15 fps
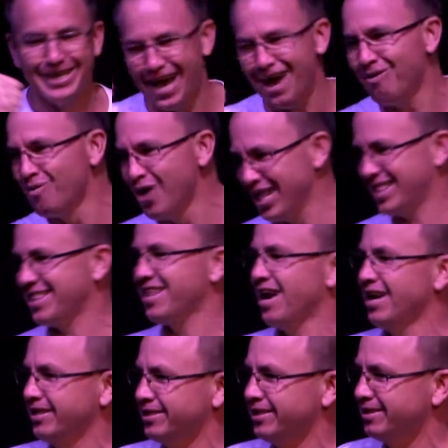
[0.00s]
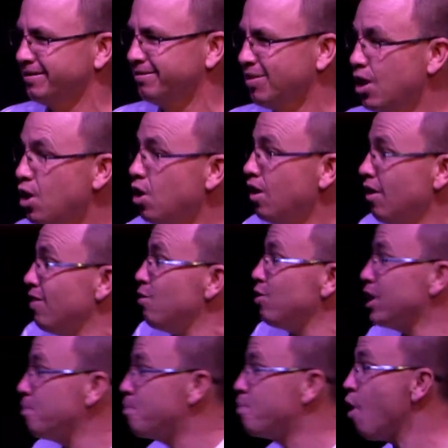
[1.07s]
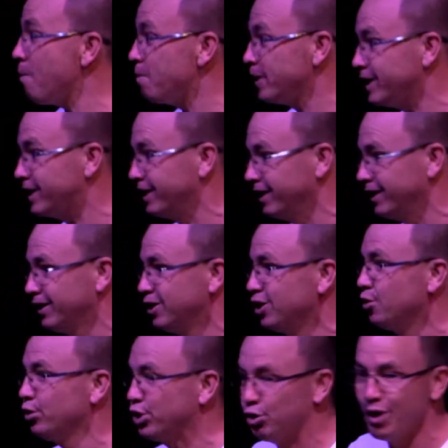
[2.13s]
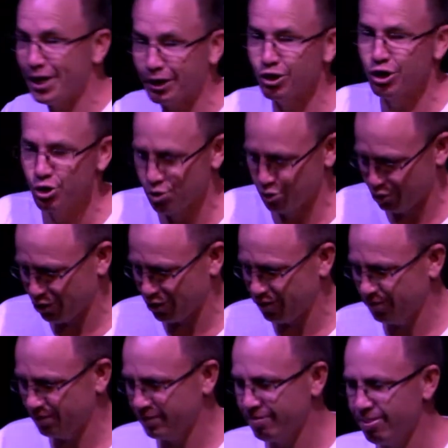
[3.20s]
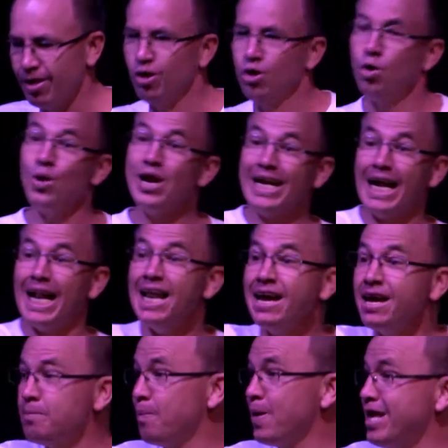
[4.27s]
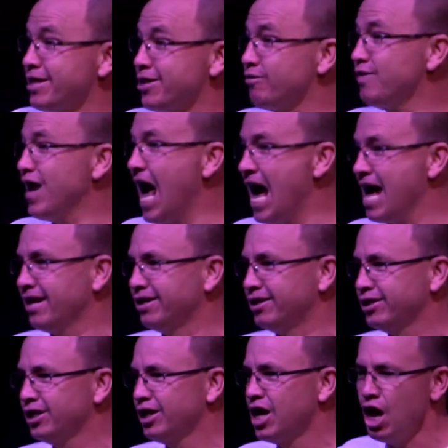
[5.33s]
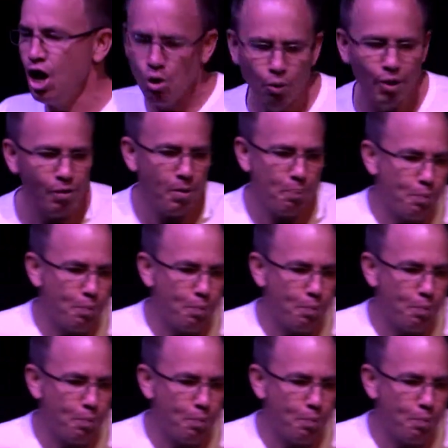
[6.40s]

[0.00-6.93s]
our west site. There was a property which we could use. We cleared a piece of land. We were